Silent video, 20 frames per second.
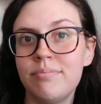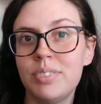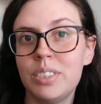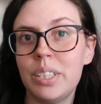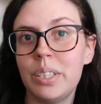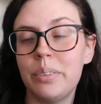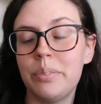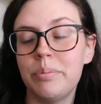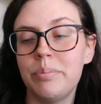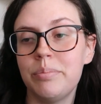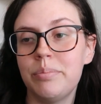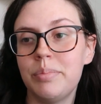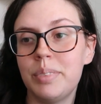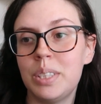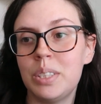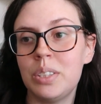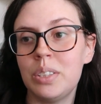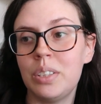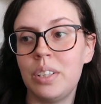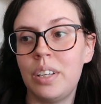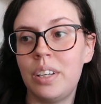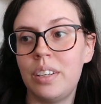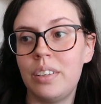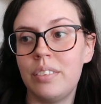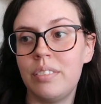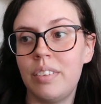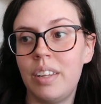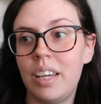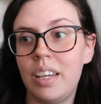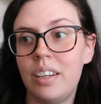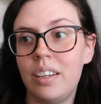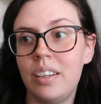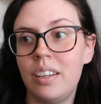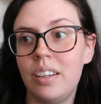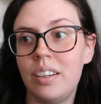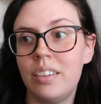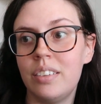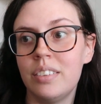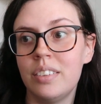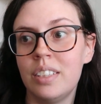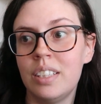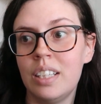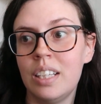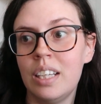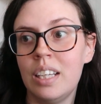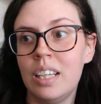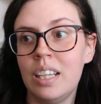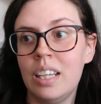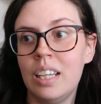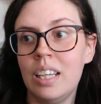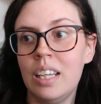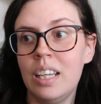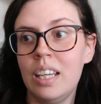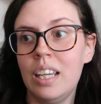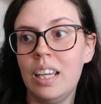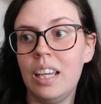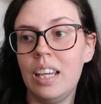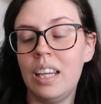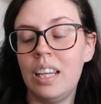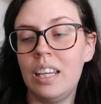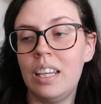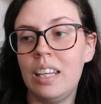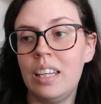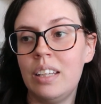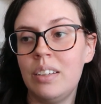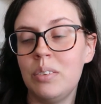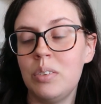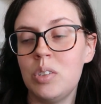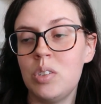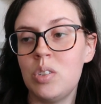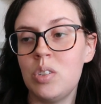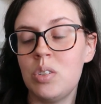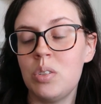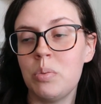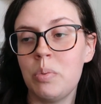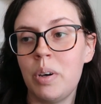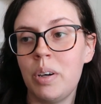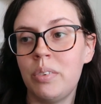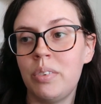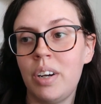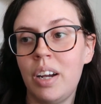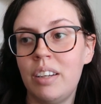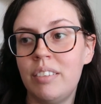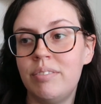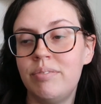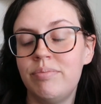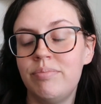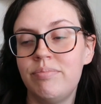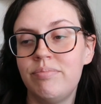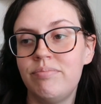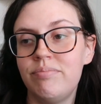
So there's a lot of that in here. And it was just a wild ride.